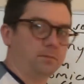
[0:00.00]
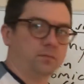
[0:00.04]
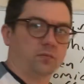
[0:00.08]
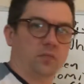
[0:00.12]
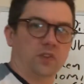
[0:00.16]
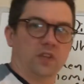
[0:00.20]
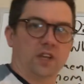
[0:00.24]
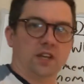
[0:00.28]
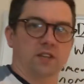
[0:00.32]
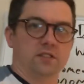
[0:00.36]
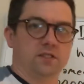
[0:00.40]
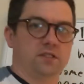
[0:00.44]

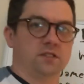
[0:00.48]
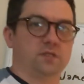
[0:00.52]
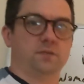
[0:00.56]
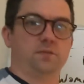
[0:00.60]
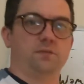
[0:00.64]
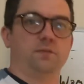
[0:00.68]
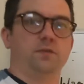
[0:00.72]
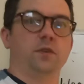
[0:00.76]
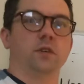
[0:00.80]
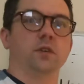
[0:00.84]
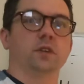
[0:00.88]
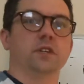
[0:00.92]
it's
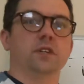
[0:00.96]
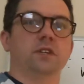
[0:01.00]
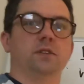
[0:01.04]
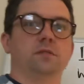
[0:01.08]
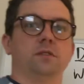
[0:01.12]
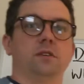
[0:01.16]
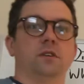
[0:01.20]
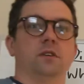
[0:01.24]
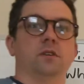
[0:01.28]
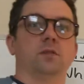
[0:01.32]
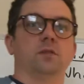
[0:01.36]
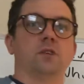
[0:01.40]
fully,
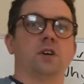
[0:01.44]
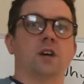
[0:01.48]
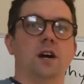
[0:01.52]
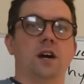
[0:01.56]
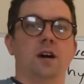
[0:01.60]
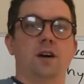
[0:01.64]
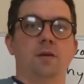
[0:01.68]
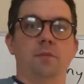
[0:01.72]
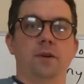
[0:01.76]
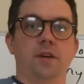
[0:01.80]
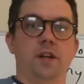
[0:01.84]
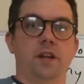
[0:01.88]

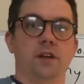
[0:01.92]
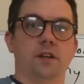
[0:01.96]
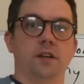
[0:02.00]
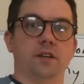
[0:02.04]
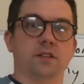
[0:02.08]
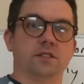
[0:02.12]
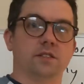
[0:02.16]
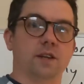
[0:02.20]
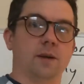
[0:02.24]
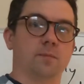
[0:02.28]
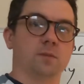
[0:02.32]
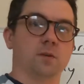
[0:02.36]
common and
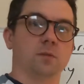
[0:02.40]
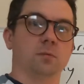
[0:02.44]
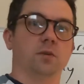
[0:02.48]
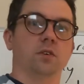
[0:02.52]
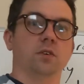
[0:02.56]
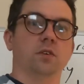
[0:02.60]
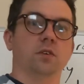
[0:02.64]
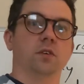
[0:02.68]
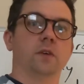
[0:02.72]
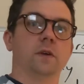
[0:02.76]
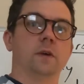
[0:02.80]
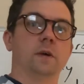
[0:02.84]
acceptable,